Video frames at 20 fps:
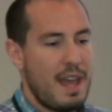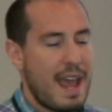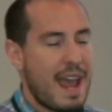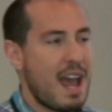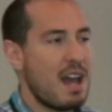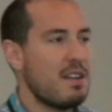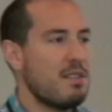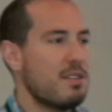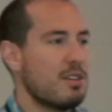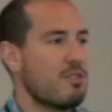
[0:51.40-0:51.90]

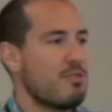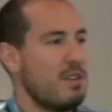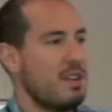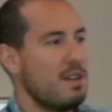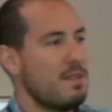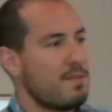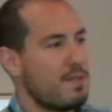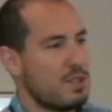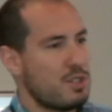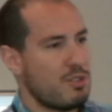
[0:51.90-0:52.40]
and the grid
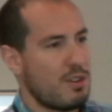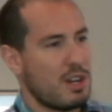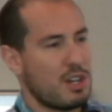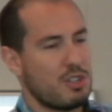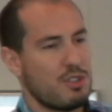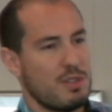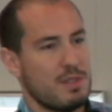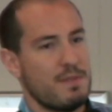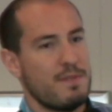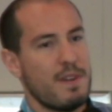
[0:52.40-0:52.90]

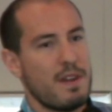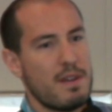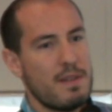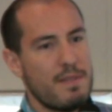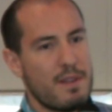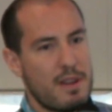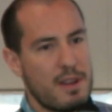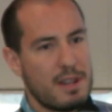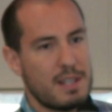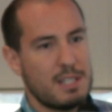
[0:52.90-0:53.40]
infrastructure is very,
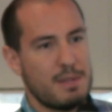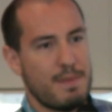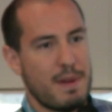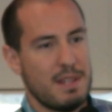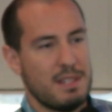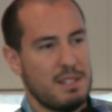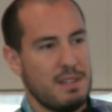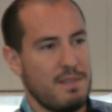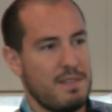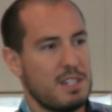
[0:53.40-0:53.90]
very
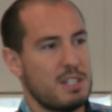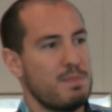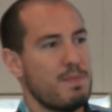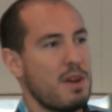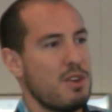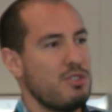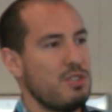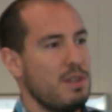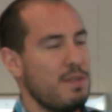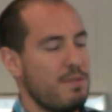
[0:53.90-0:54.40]
expensive,
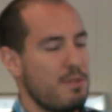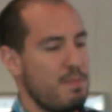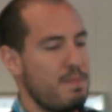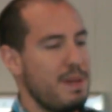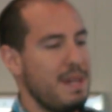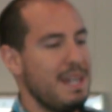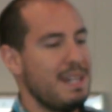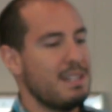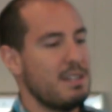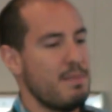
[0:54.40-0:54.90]
especially for
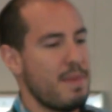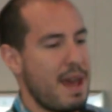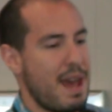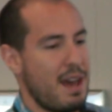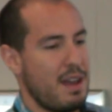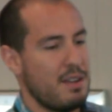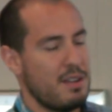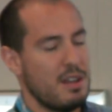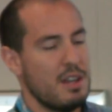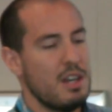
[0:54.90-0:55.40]
peak
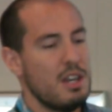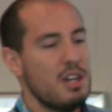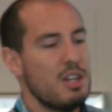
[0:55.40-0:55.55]
demand.